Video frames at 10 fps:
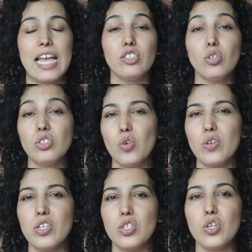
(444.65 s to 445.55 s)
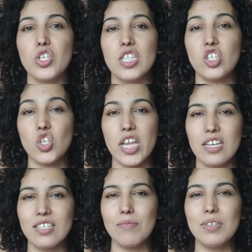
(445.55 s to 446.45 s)
And don't only search the
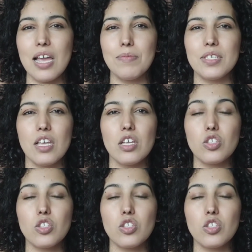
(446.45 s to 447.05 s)
chain. Sometimes